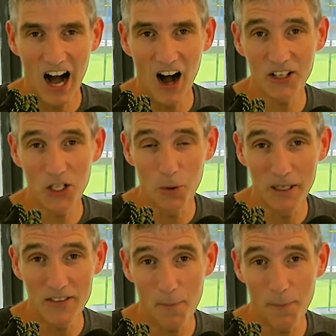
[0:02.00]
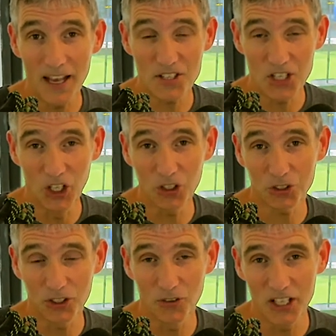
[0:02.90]
arguably the best
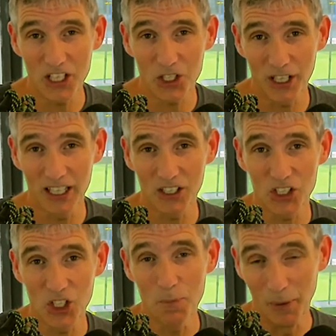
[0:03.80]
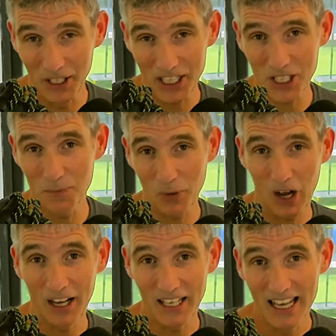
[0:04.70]
ultra-running trail shoe money can
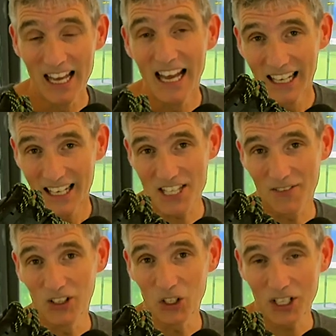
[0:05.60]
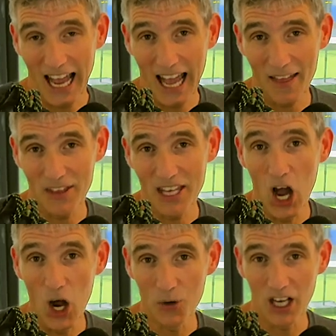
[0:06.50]
buy. Let's have a look at the
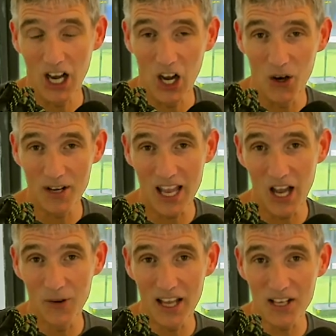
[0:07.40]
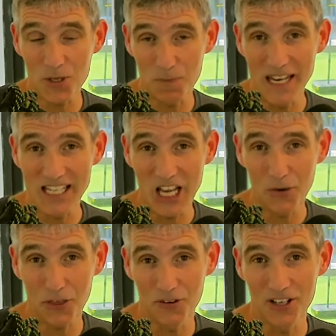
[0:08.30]
Hoka One One
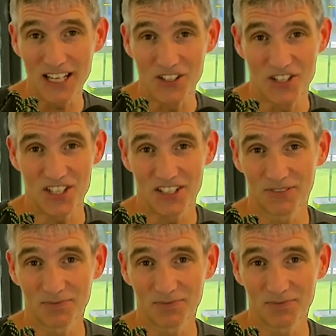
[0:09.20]
Speedgoat 3s.